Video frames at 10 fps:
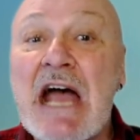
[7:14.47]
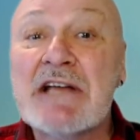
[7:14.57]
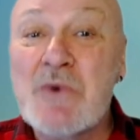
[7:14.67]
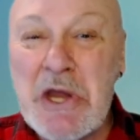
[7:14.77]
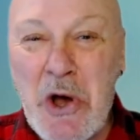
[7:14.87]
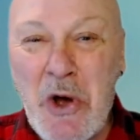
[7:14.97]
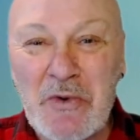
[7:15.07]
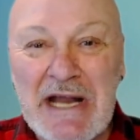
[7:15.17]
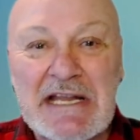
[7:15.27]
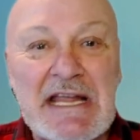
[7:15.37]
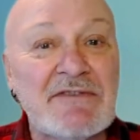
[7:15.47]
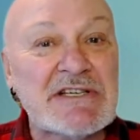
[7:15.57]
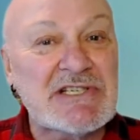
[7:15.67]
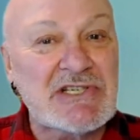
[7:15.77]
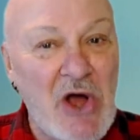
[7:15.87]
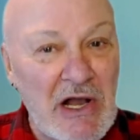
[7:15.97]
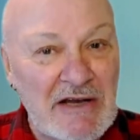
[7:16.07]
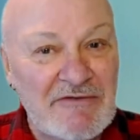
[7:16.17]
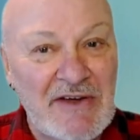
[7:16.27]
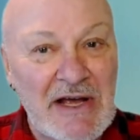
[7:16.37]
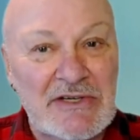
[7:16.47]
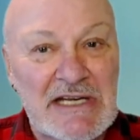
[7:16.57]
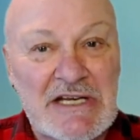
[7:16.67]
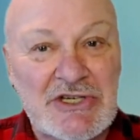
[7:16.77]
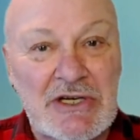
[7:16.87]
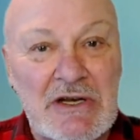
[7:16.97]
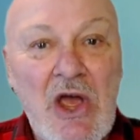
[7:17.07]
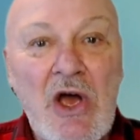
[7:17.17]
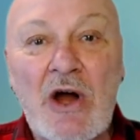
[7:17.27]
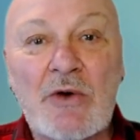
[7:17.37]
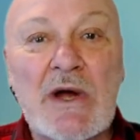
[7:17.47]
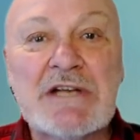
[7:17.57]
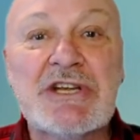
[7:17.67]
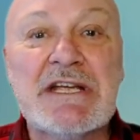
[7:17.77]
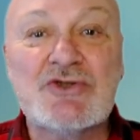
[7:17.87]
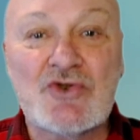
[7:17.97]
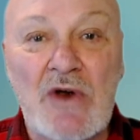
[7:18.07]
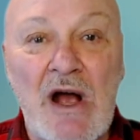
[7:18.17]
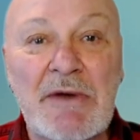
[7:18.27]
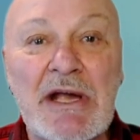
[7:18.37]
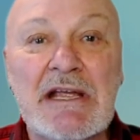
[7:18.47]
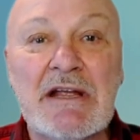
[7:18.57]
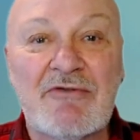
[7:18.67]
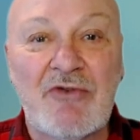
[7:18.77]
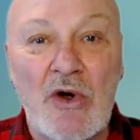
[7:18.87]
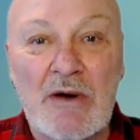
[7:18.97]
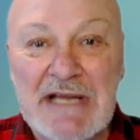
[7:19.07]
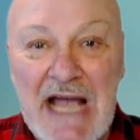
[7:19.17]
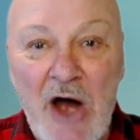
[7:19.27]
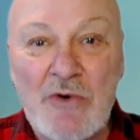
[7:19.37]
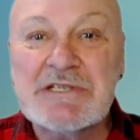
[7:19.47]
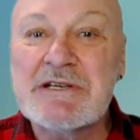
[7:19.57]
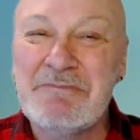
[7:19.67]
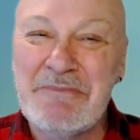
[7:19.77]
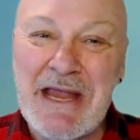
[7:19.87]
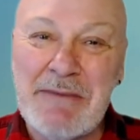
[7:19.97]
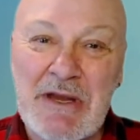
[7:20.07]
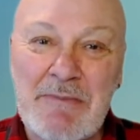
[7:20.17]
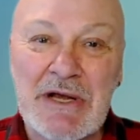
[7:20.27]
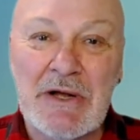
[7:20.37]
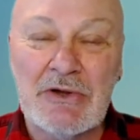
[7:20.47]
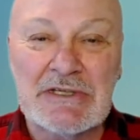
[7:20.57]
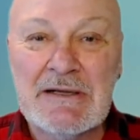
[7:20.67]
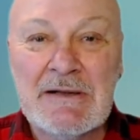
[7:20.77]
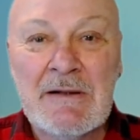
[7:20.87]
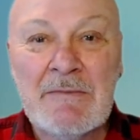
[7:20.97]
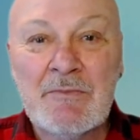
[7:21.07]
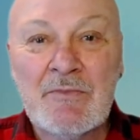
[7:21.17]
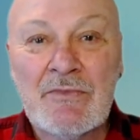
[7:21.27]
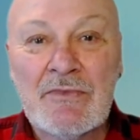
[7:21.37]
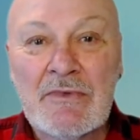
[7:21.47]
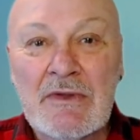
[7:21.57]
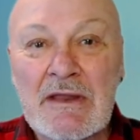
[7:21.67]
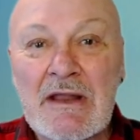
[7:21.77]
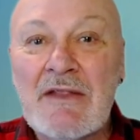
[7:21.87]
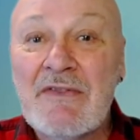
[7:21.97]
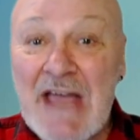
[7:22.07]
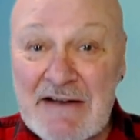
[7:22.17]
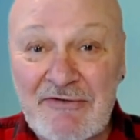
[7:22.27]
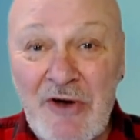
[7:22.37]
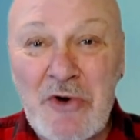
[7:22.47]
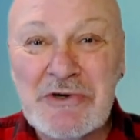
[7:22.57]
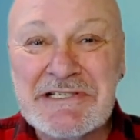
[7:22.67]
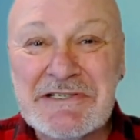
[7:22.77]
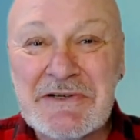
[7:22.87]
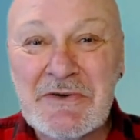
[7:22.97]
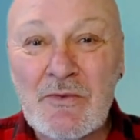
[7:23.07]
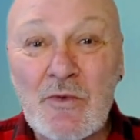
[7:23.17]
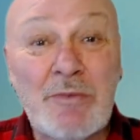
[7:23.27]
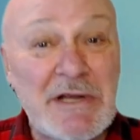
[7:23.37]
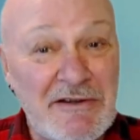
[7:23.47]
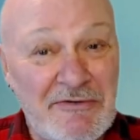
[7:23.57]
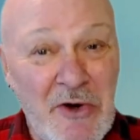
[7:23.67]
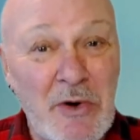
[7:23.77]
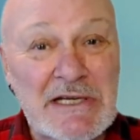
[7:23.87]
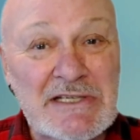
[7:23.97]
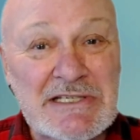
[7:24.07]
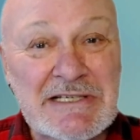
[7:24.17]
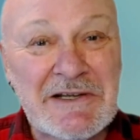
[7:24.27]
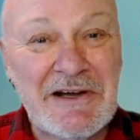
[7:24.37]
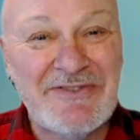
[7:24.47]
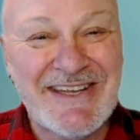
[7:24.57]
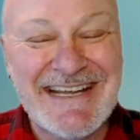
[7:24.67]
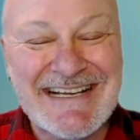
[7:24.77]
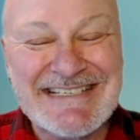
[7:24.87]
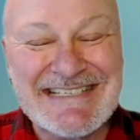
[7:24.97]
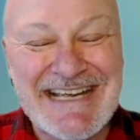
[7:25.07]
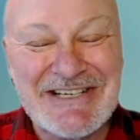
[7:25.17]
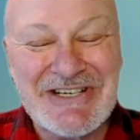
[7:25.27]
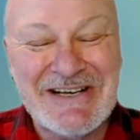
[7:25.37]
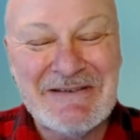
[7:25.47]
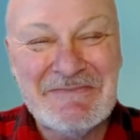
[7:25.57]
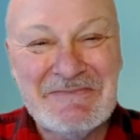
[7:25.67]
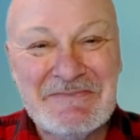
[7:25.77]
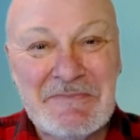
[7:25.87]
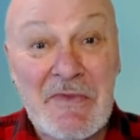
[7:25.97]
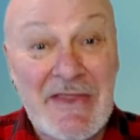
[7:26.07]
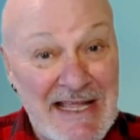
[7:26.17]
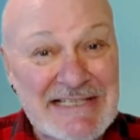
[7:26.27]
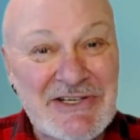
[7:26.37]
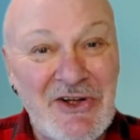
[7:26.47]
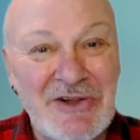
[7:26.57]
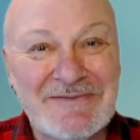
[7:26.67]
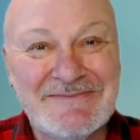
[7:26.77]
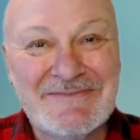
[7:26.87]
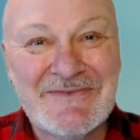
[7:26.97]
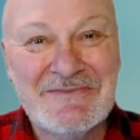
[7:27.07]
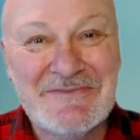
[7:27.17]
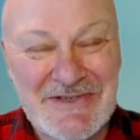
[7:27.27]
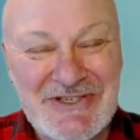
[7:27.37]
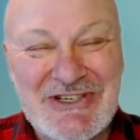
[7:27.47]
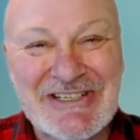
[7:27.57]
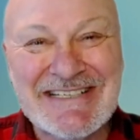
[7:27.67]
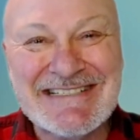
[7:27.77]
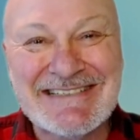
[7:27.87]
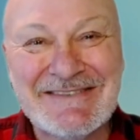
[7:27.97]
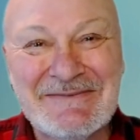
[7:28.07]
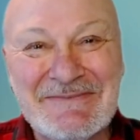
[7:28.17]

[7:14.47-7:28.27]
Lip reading: as we already have a solid foundation on which a trauma-informed house may be built. That, folks, will be the focus of the next session. That's all. Cheers.